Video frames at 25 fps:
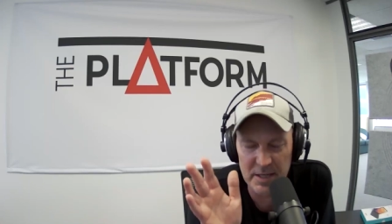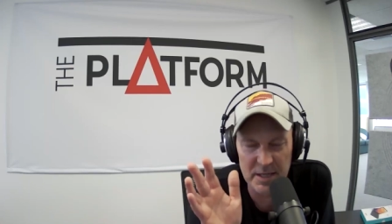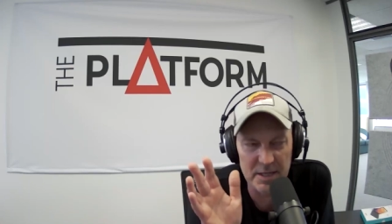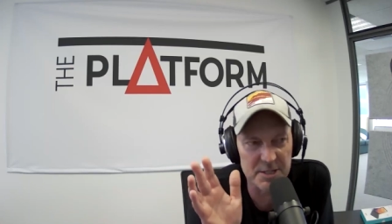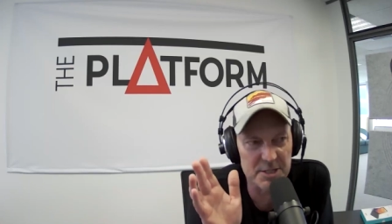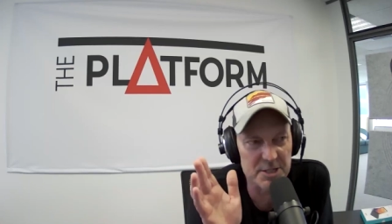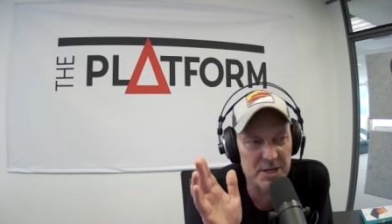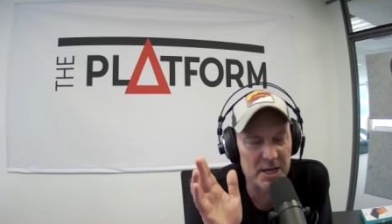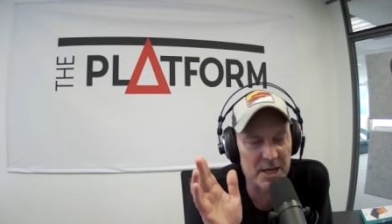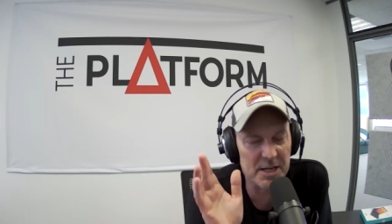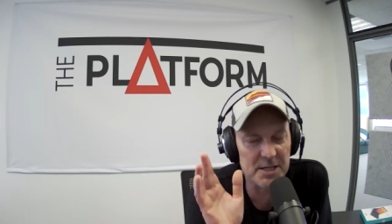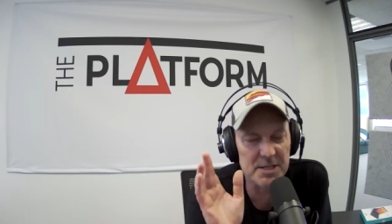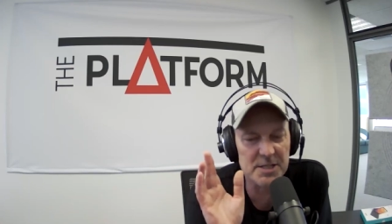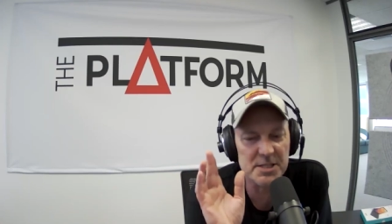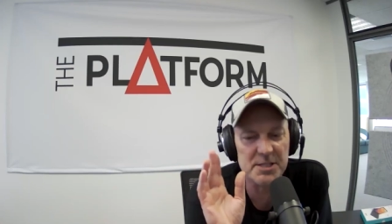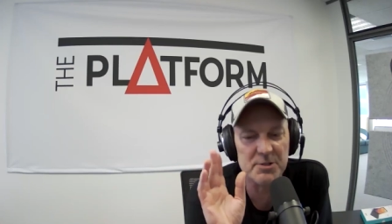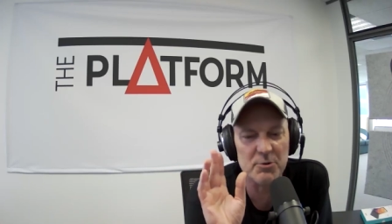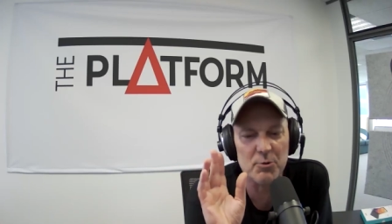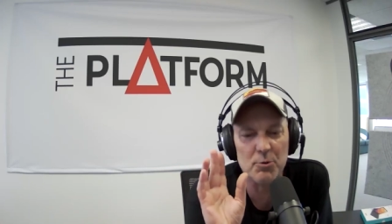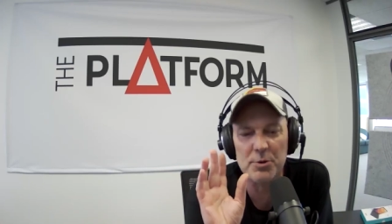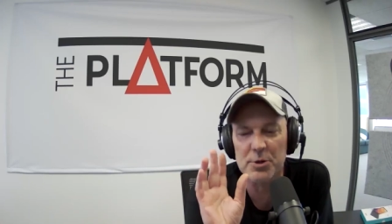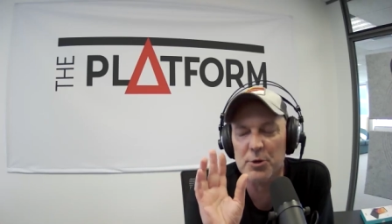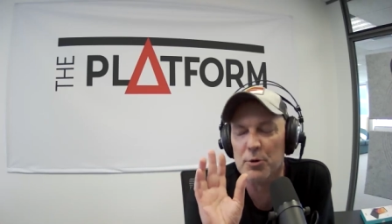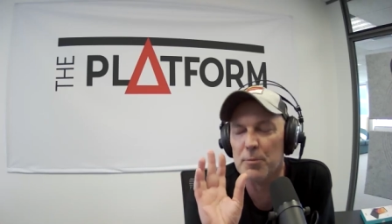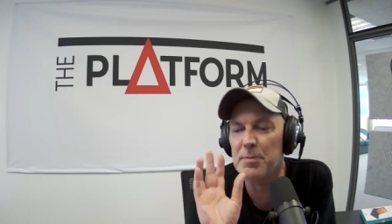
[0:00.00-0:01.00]
It changes
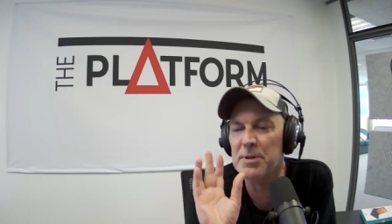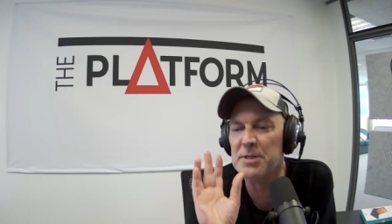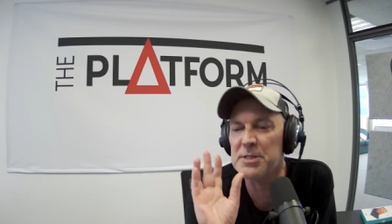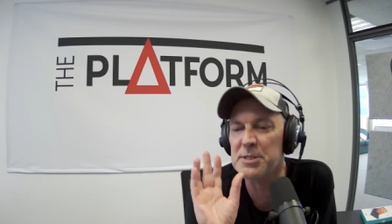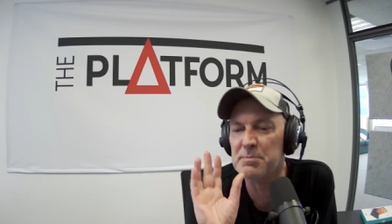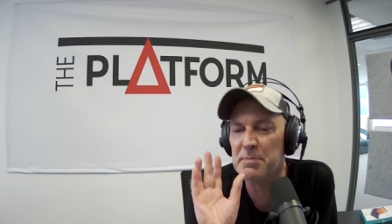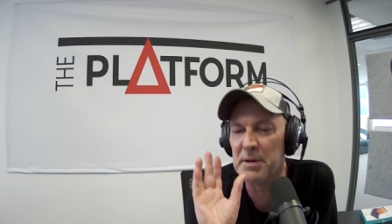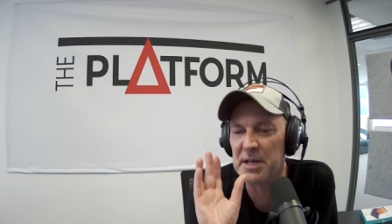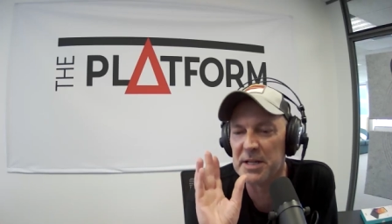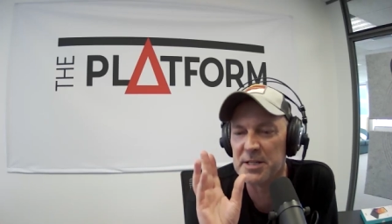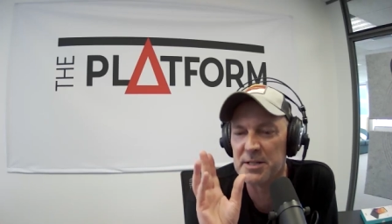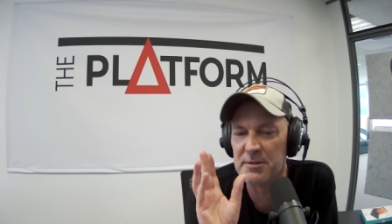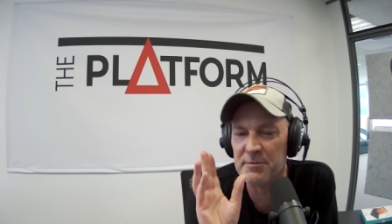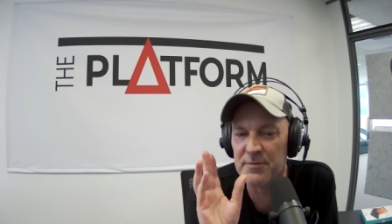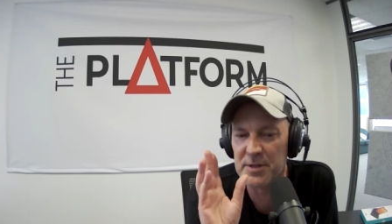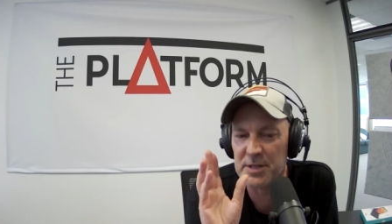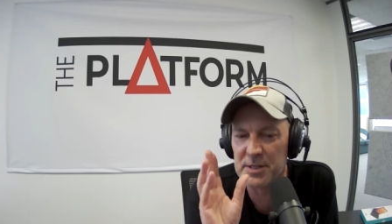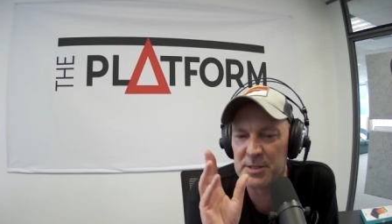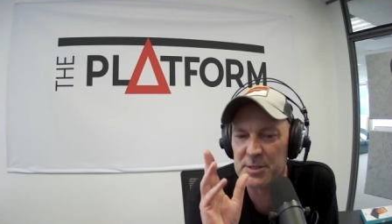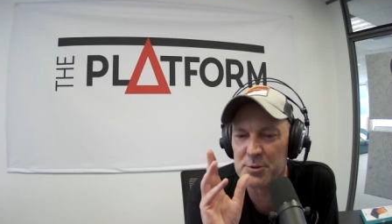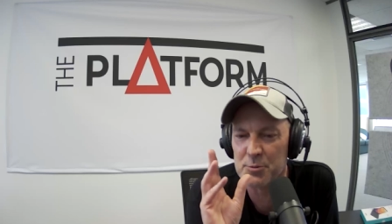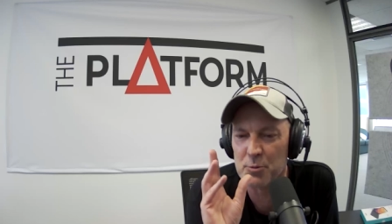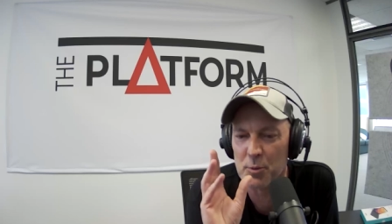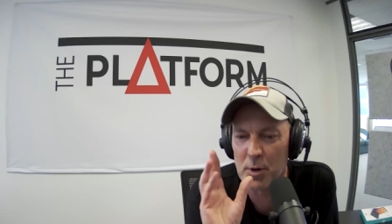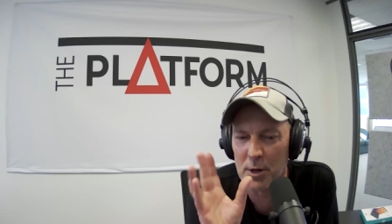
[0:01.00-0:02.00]
all your perspective
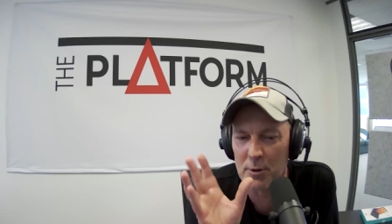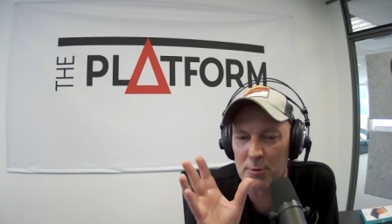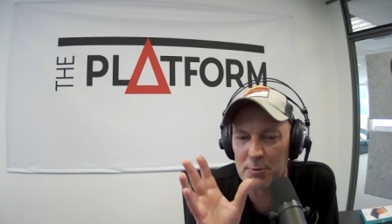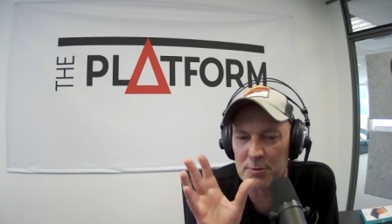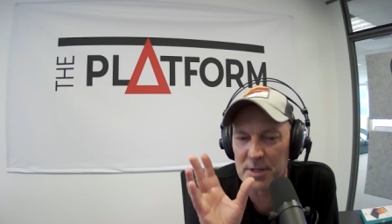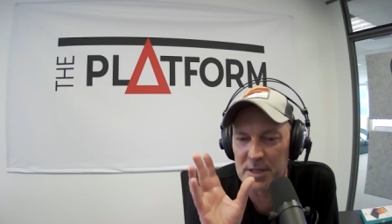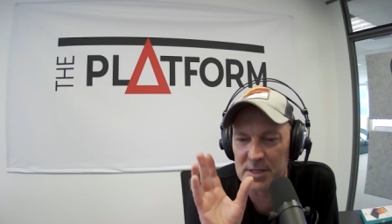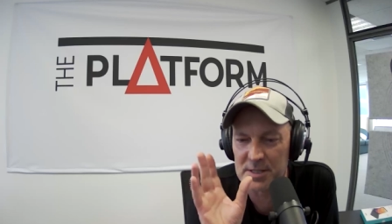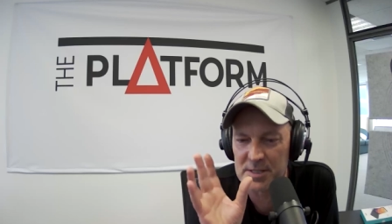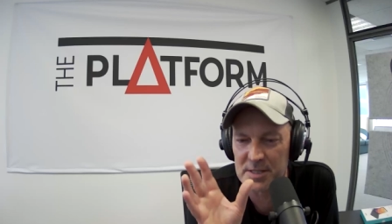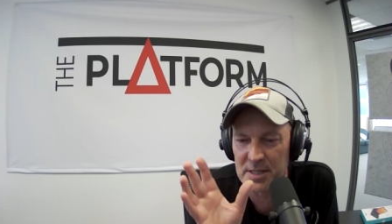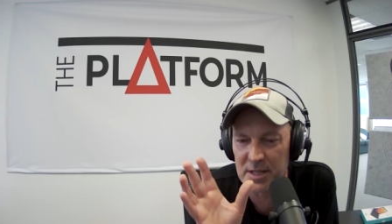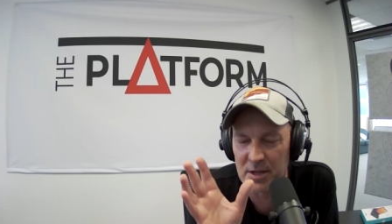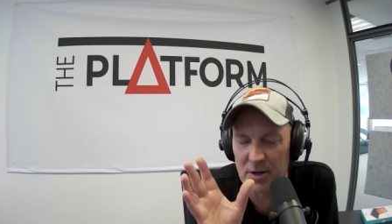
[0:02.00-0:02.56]
as well, doesn't it?